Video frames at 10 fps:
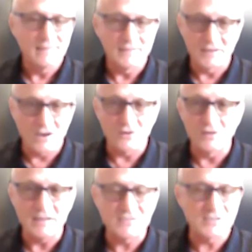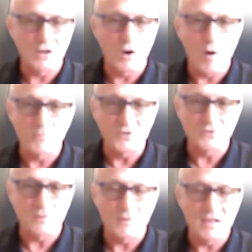the gutter needs to go up the
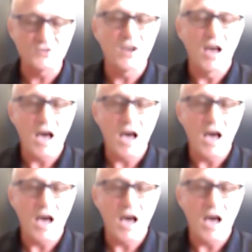drip edge